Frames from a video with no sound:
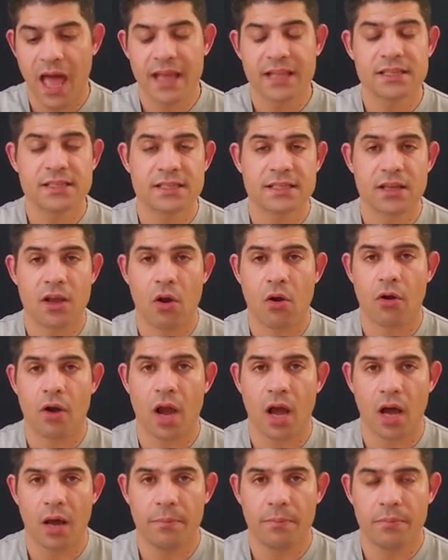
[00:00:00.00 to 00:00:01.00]
Blinds
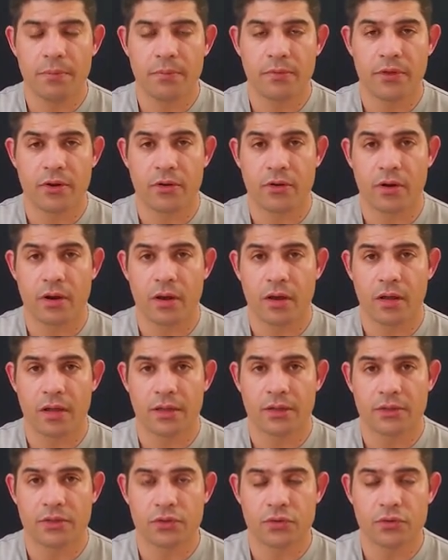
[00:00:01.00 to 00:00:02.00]
are up.
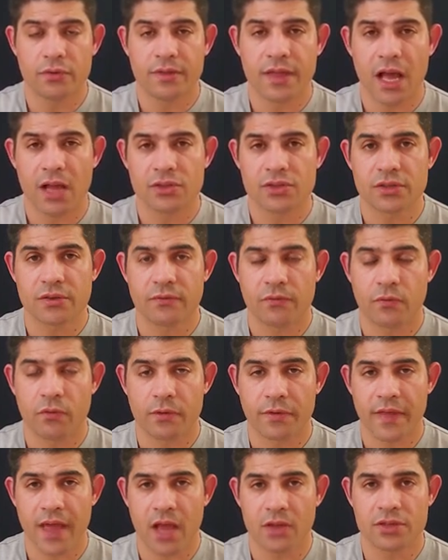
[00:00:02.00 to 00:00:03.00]
They're
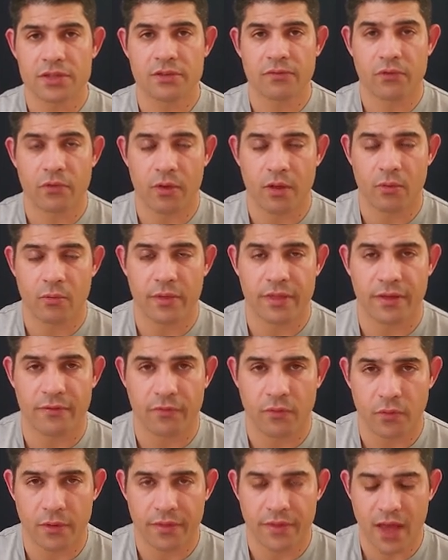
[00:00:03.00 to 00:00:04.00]
2,000, 4,000
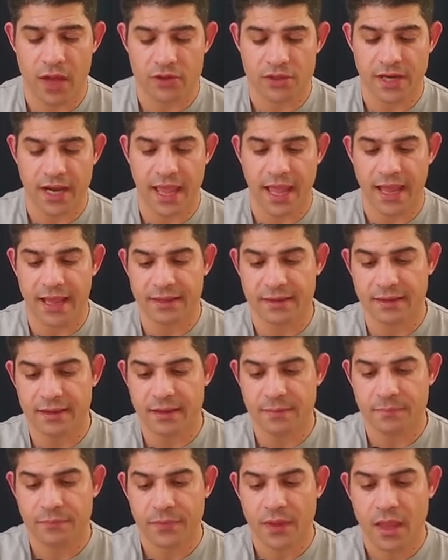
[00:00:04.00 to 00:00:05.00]
with a 4,000
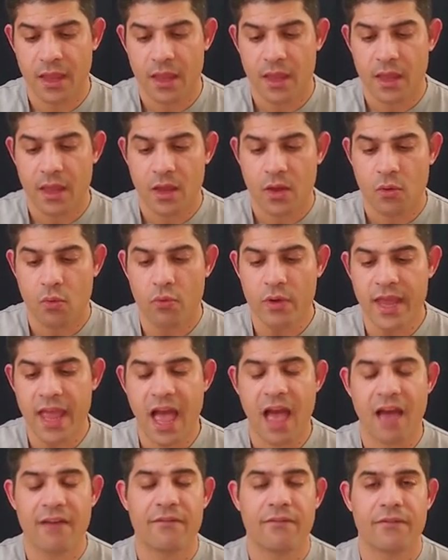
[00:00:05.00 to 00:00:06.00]
ante.
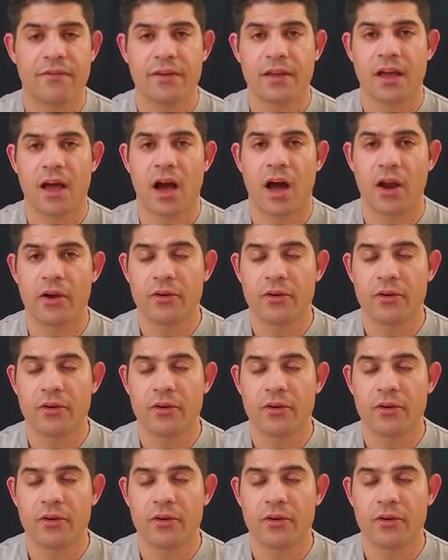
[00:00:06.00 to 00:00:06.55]
We have